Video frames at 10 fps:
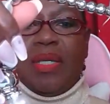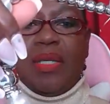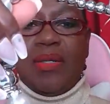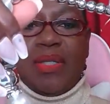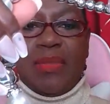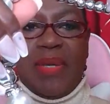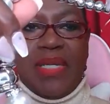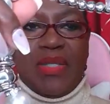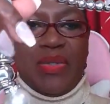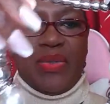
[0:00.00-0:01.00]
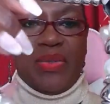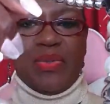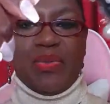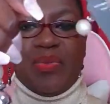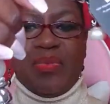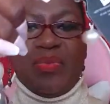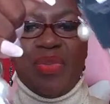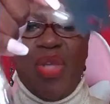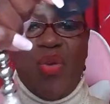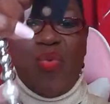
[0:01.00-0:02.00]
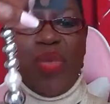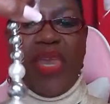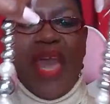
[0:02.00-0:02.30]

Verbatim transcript: in our spacers, we